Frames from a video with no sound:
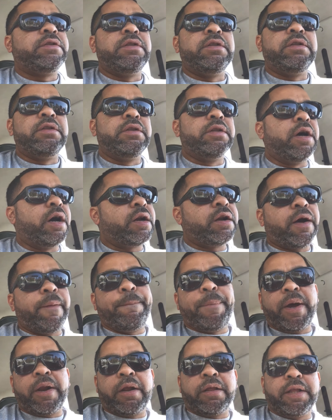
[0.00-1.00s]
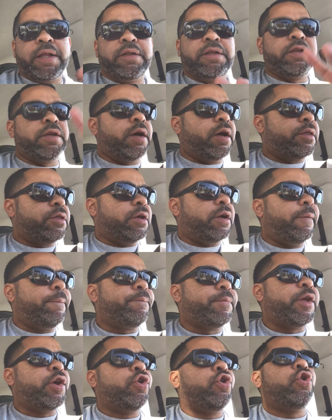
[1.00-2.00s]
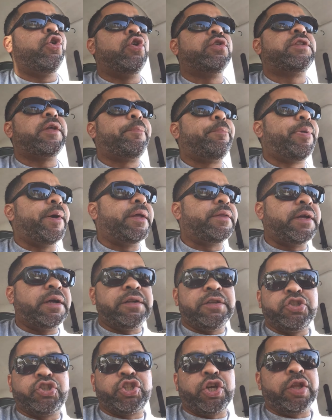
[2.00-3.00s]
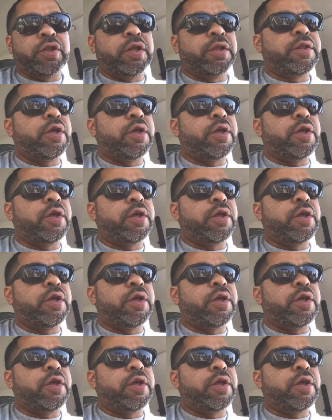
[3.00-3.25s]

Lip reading: None are better than the other. They all depend on each other.